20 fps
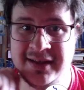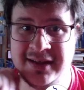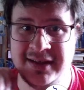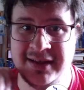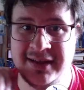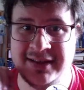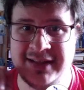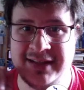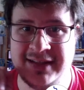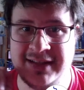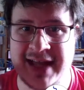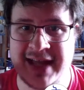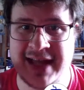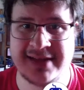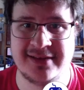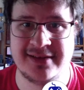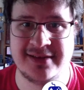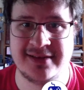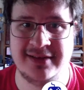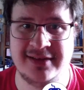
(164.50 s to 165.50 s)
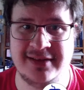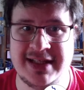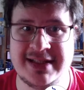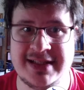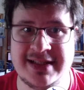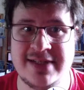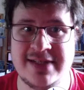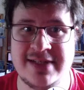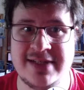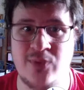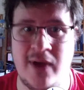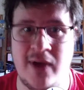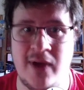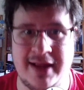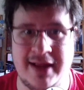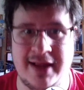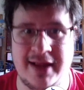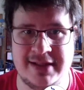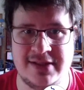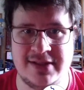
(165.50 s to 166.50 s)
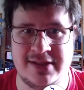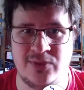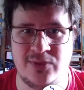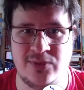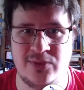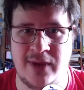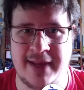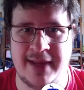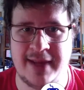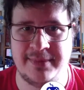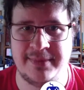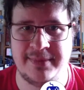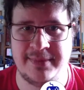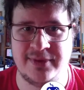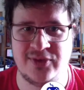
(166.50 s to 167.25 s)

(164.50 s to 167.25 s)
Yes, this is what happens